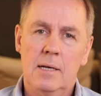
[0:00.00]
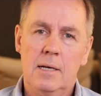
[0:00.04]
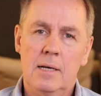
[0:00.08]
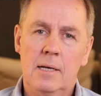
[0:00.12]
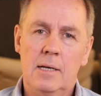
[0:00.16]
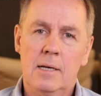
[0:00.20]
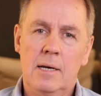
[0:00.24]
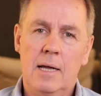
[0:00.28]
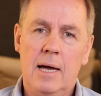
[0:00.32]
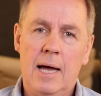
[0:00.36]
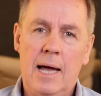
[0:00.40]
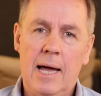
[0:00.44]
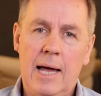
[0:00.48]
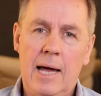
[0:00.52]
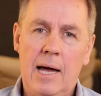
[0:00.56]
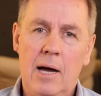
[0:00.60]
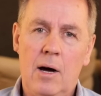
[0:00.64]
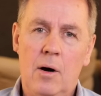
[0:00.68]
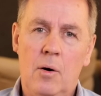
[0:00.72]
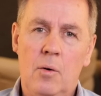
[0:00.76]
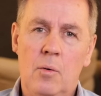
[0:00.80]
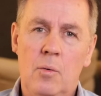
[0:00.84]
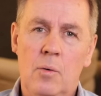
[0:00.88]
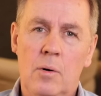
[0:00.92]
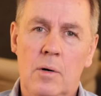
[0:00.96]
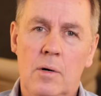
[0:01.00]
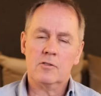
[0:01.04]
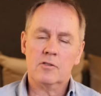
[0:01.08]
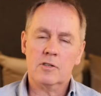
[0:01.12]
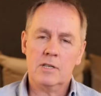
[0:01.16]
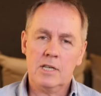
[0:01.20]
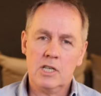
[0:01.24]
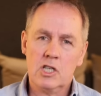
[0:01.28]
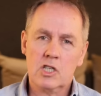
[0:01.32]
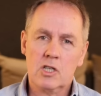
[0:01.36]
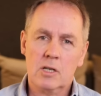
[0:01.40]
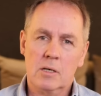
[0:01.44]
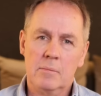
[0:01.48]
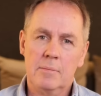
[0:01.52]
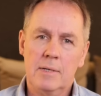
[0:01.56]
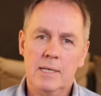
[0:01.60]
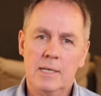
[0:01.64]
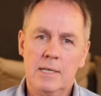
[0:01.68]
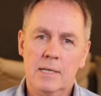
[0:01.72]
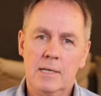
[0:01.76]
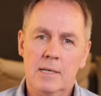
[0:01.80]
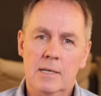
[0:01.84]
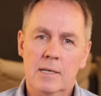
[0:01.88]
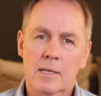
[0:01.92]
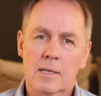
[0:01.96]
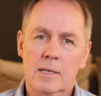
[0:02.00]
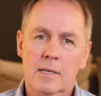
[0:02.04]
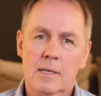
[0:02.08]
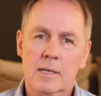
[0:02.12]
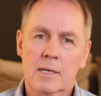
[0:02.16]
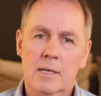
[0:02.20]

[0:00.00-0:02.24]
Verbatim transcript: in how traditional media